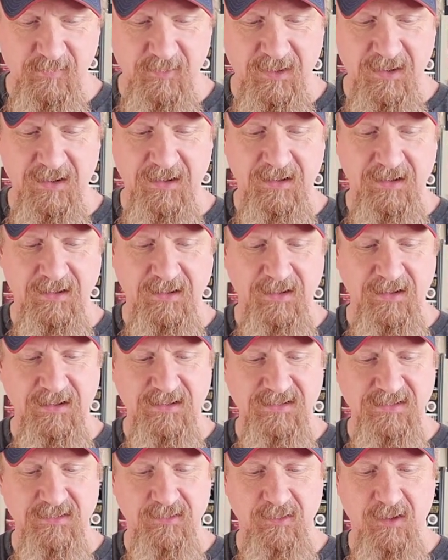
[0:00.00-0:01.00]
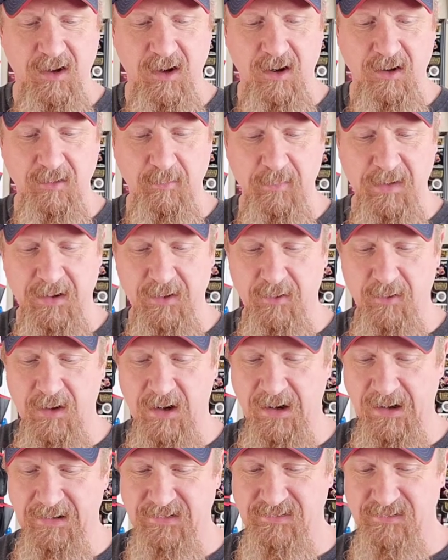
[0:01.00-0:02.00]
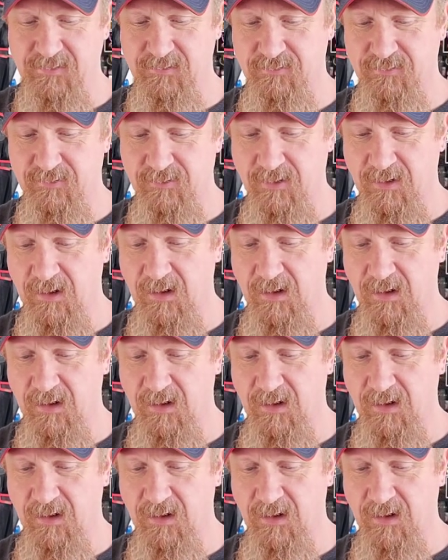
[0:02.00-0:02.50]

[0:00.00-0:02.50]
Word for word: We got East Longmeadow High School